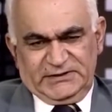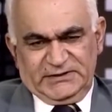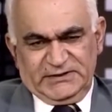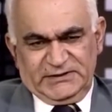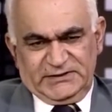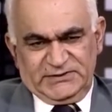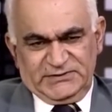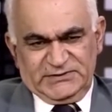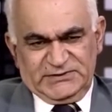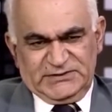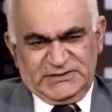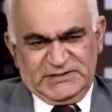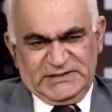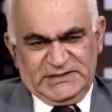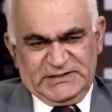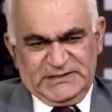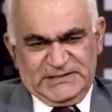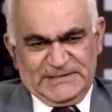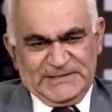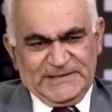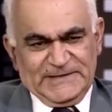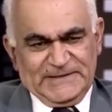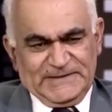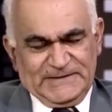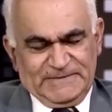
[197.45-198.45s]
There is
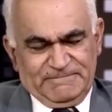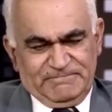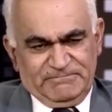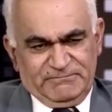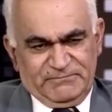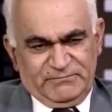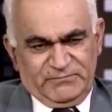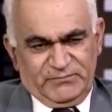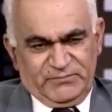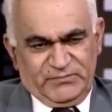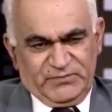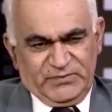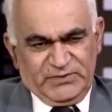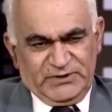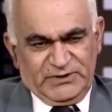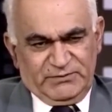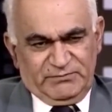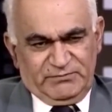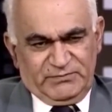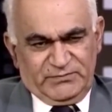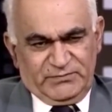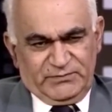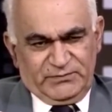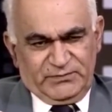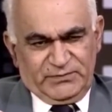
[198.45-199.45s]
the
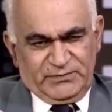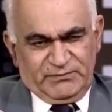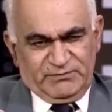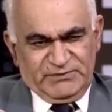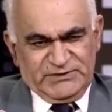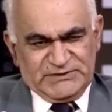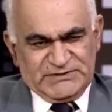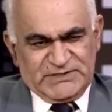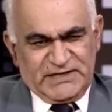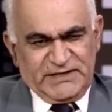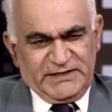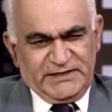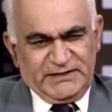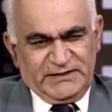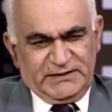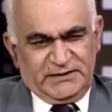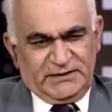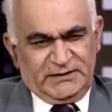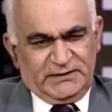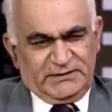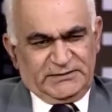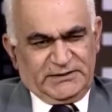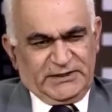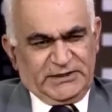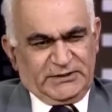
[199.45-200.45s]
um,
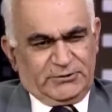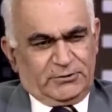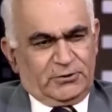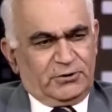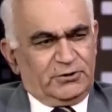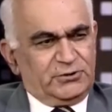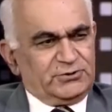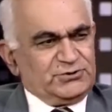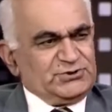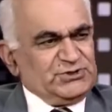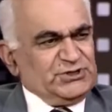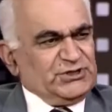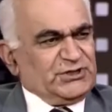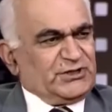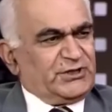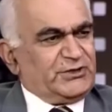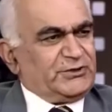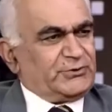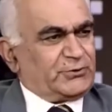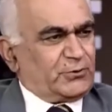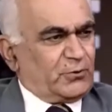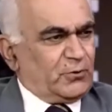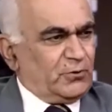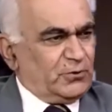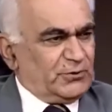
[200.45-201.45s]
Missile Technology
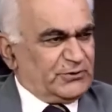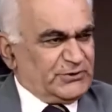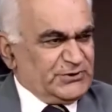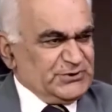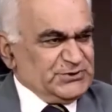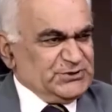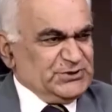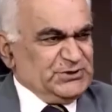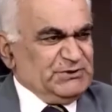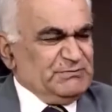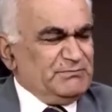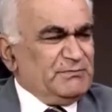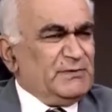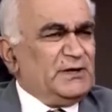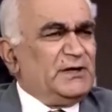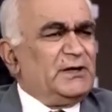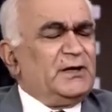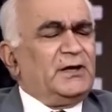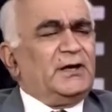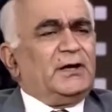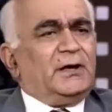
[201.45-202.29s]
Control Regime.